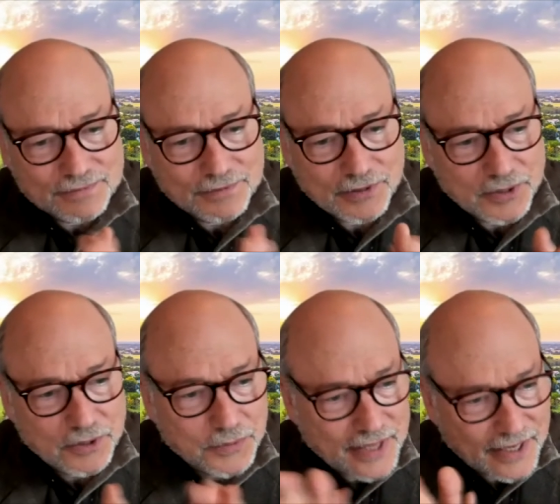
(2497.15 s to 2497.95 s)
very old
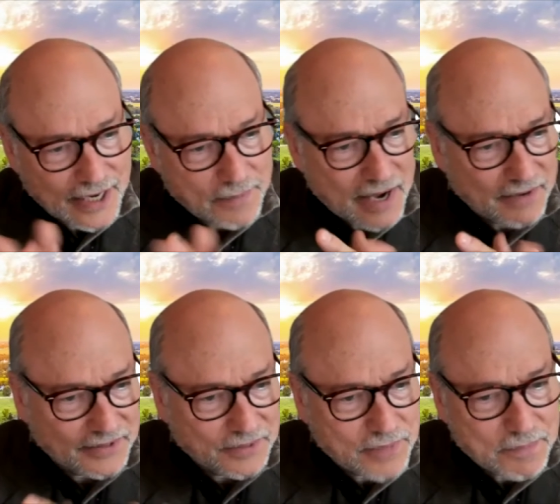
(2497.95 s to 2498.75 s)
when that came out,
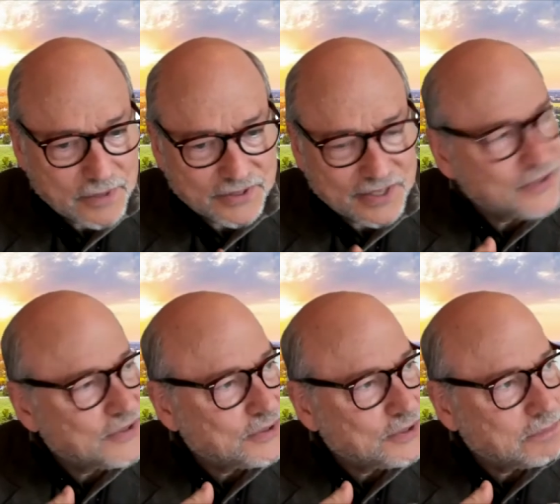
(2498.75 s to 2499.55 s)
didn't pay much attention
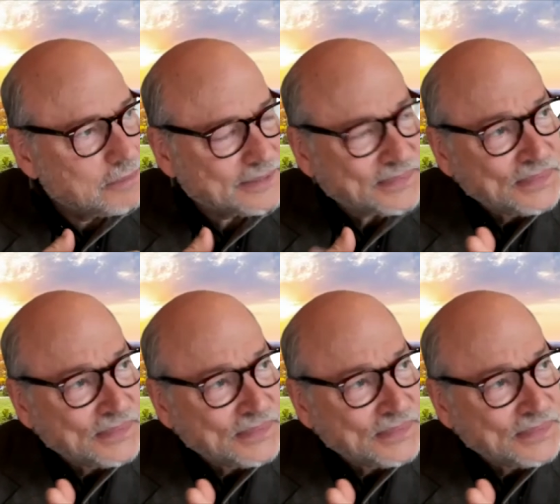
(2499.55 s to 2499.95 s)
to it, but